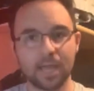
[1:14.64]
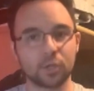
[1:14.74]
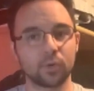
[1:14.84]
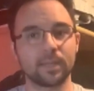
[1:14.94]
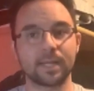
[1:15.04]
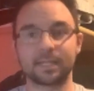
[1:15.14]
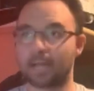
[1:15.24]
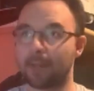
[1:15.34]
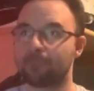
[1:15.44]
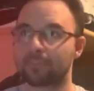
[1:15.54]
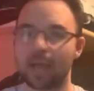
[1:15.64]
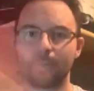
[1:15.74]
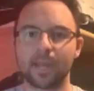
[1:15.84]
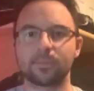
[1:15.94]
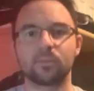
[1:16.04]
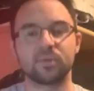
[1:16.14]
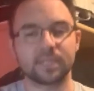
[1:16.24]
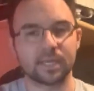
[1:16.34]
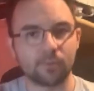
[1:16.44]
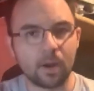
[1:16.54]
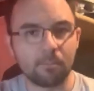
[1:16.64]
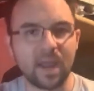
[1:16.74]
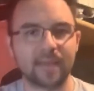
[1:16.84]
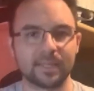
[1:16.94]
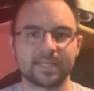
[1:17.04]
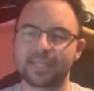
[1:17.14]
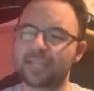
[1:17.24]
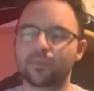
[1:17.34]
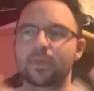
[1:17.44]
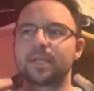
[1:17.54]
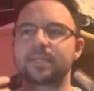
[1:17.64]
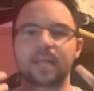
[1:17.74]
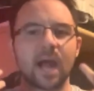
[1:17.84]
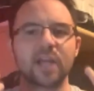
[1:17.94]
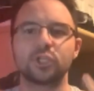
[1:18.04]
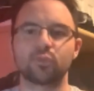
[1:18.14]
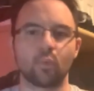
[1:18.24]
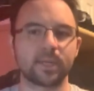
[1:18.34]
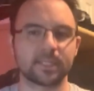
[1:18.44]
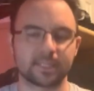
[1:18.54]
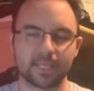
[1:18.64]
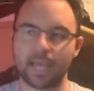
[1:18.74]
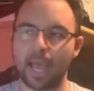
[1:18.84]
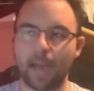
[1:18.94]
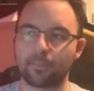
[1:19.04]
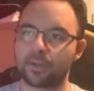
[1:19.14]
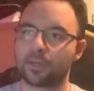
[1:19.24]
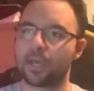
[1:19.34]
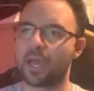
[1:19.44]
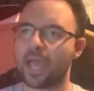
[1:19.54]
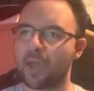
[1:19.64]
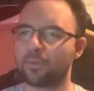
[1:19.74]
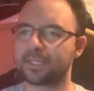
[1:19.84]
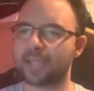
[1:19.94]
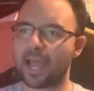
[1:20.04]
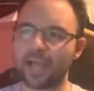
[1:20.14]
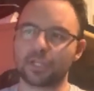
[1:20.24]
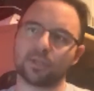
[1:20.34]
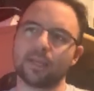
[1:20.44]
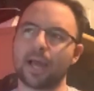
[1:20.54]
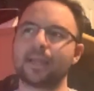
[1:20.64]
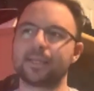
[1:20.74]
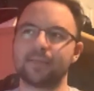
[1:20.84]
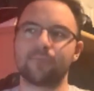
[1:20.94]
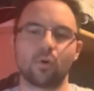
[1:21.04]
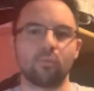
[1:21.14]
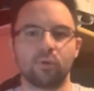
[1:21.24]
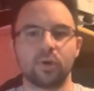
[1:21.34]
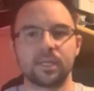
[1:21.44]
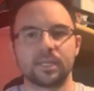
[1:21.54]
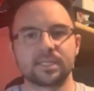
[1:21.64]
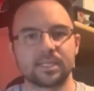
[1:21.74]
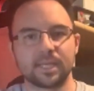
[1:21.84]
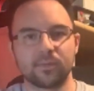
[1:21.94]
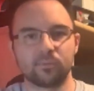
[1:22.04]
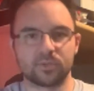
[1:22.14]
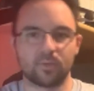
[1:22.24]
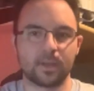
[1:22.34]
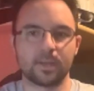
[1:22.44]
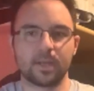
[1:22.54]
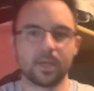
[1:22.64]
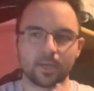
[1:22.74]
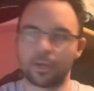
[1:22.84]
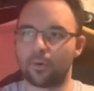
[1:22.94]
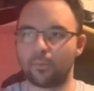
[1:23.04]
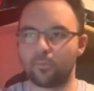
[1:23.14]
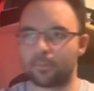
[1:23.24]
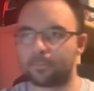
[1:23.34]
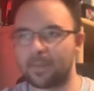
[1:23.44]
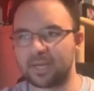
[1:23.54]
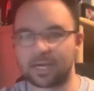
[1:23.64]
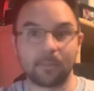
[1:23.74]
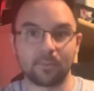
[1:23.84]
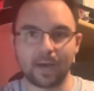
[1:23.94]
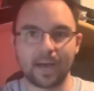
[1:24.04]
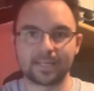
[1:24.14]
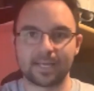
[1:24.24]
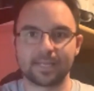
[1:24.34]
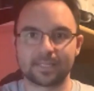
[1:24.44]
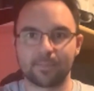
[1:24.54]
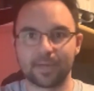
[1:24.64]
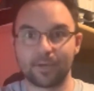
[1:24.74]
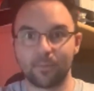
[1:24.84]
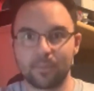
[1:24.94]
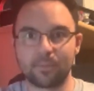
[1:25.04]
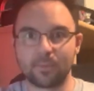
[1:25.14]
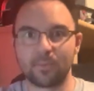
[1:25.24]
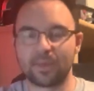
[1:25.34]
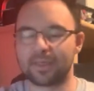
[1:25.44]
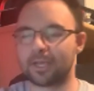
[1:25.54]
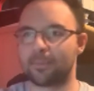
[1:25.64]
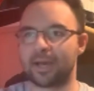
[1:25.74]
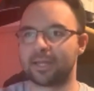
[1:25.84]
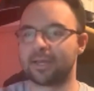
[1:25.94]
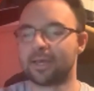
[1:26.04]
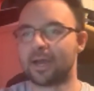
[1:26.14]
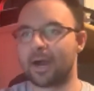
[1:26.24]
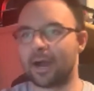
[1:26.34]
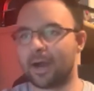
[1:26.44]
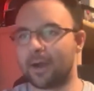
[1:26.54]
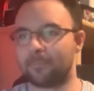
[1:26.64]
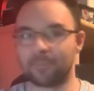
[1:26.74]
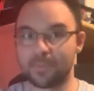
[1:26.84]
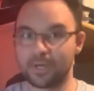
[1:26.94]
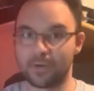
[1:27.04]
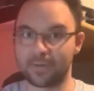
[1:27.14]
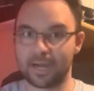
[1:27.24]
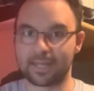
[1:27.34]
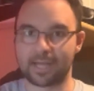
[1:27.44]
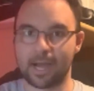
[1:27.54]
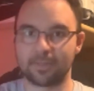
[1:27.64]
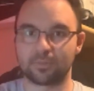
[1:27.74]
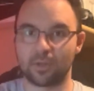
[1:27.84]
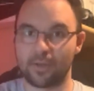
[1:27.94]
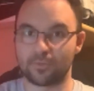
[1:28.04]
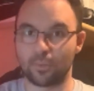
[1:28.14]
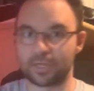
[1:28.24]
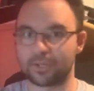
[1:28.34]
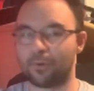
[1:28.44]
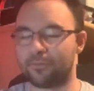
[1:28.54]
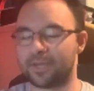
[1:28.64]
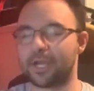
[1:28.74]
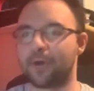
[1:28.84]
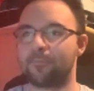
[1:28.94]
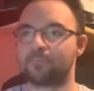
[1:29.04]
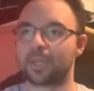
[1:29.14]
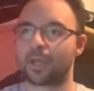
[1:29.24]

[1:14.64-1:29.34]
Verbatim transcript: during that time, I've been able to put together a ban list. These are things that I just want to see happen. It was actually kind of difficult putting this together between, you know, maybe a couple hot takes, depending on what people may think about it. Let me know down in the comments below after you watch the whole video.